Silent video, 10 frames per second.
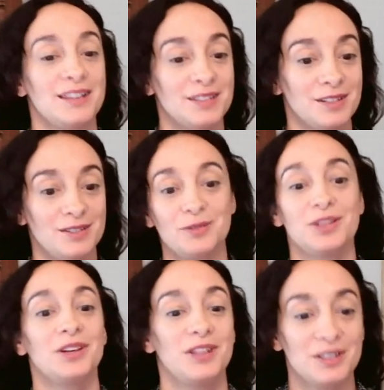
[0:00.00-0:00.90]
to do
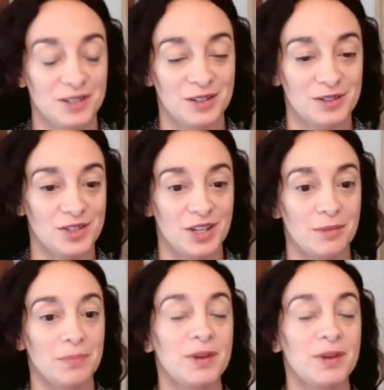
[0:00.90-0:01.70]
their internship